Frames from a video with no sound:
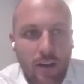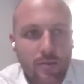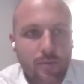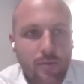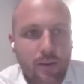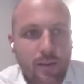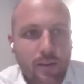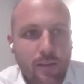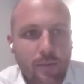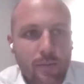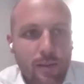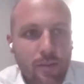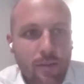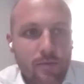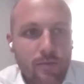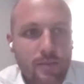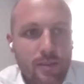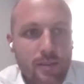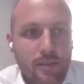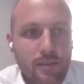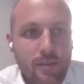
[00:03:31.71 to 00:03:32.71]
It's one of the
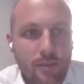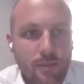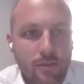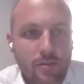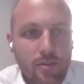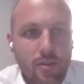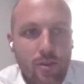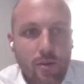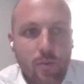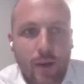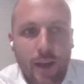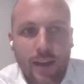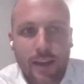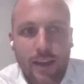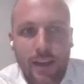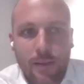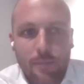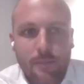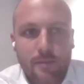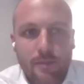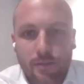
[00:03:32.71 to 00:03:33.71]
minerals you enjoy
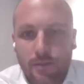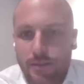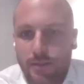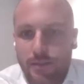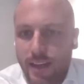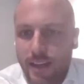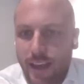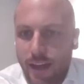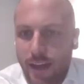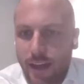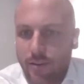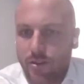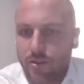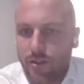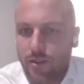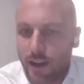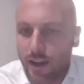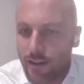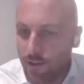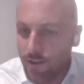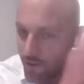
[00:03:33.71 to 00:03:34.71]
waking up to and seeing how it
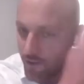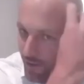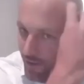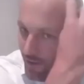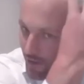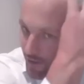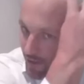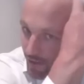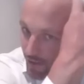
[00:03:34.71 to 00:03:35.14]
traded on